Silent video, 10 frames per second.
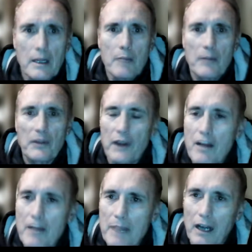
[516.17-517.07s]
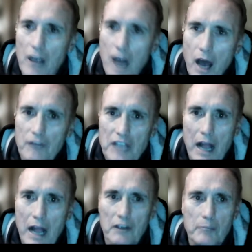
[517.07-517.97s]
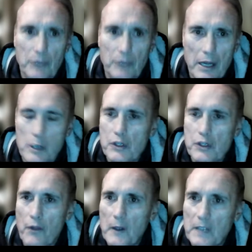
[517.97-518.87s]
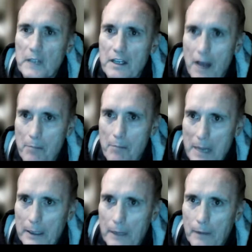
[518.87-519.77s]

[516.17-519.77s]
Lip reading: but there have been a lot of talented players that did not make it.